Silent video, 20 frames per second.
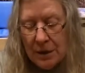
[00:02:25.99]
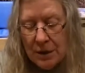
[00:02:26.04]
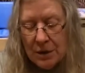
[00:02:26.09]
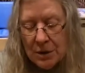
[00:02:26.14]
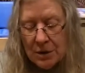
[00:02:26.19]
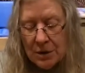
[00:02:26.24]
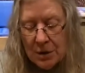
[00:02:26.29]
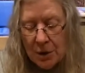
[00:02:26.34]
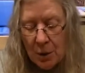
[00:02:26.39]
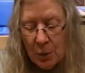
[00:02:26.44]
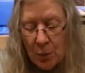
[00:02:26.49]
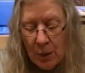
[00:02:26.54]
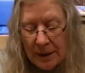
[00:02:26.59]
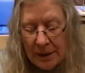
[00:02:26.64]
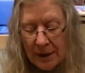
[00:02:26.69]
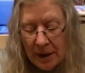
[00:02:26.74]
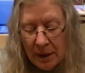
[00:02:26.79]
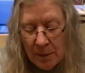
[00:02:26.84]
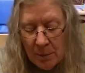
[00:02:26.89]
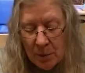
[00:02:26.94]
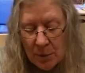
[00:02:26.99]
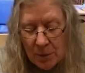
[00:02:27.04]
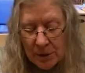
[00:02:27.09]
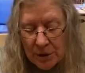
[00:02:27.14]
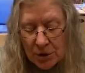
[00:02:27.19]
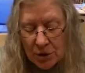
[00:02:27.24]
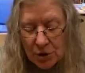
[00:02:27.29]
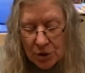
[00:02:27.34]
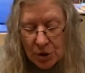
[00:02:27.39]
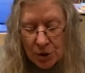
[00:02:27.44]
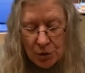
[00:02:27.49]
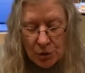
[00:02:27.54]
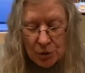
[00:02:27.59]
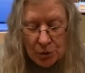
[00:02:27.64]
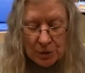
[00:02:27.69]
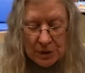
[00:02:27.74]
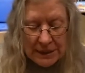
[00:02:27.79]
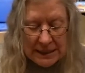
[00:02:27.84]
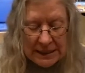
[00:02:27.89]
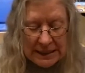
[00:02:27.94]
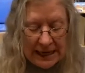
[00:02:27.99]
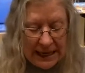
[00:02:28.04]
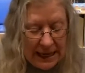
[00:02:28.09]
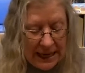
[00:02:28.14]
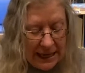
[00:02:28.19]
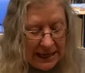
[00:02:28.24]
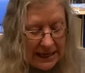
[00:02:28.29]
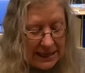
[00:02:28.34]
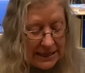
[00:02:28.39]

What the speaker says: So what I'm going to show you today